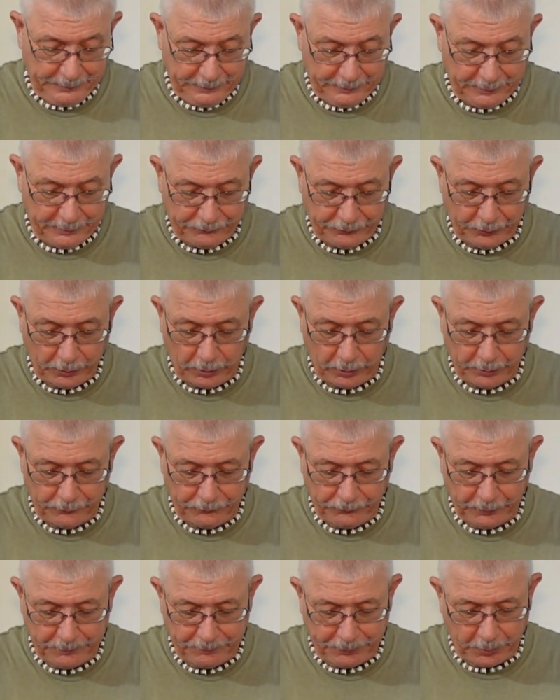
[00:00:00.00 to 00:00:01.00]
If you are to
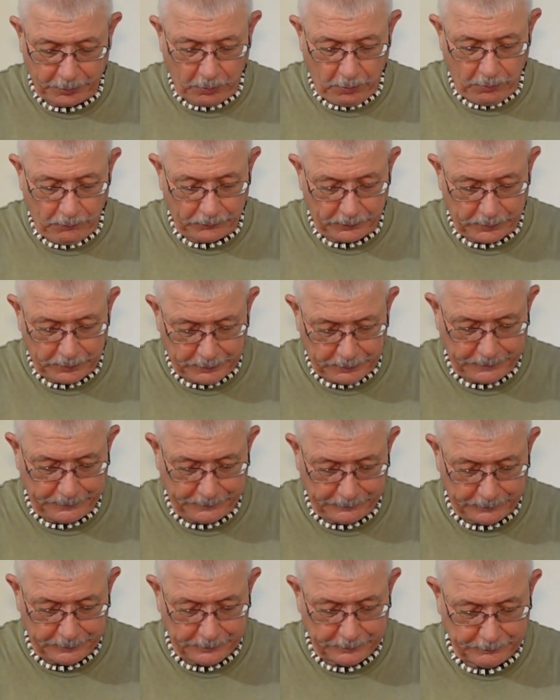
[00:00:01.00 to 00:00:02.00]
flip it over,
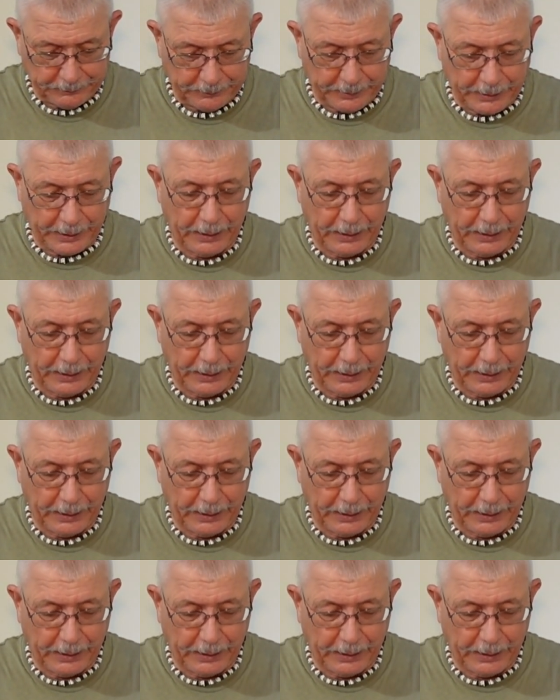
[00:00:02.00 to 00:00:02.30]
you